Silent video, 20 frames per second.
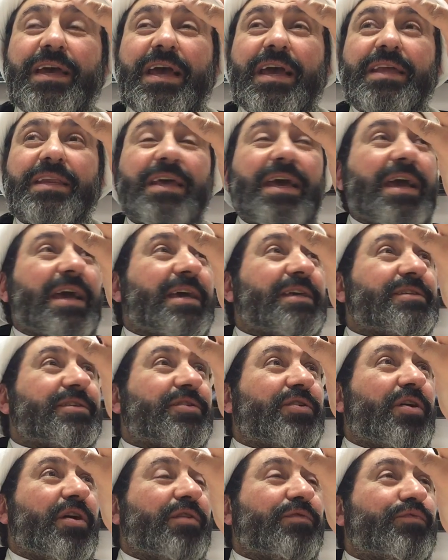and
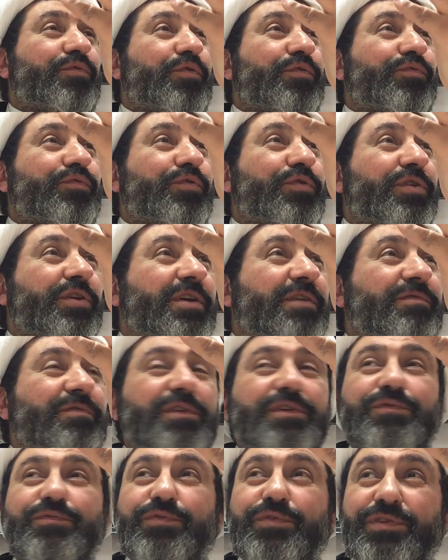ask God for
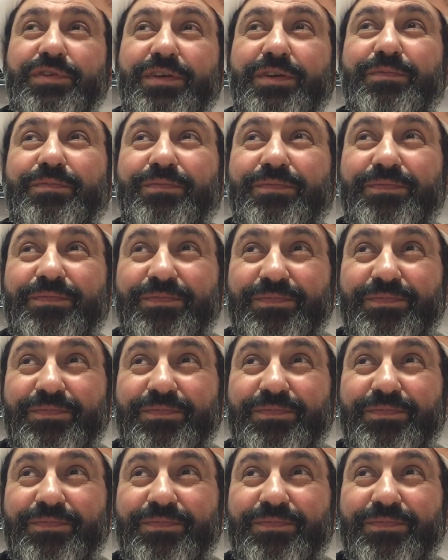forgiveness for them.